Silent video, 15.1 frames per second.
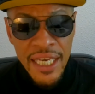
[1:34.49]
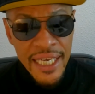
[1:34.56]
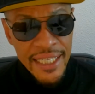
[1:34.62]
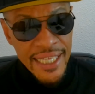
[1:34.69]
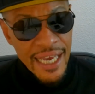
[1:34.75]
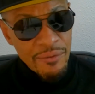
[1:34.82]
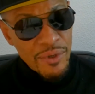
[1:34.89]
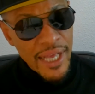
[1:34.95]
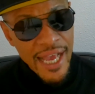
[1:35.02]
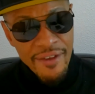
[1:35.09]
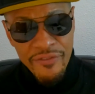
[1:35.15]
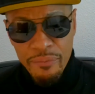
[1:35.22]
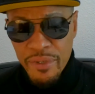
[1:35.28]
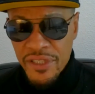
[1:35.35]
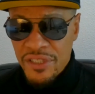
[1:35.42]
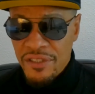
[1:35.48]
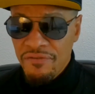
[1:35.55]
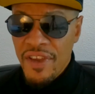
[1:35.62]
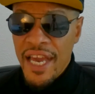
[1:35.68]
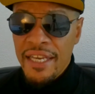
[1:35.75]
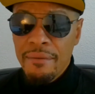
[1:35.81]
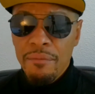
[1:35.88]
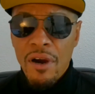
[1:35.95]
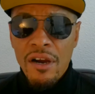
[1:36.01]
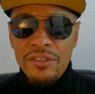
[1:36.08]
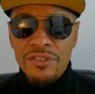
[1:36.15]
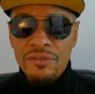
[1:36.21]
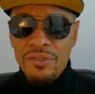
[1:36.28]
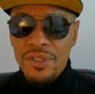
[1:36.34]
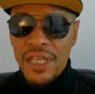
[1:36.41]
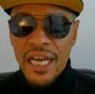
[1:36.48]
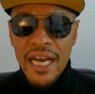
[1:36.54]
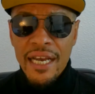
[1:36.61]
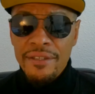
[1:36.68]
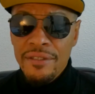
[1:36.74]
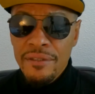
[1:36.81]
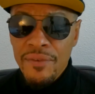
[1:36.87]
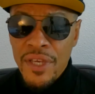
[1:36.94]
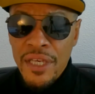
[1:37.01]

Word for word: And that would have to be Savannah Marshall, you guys.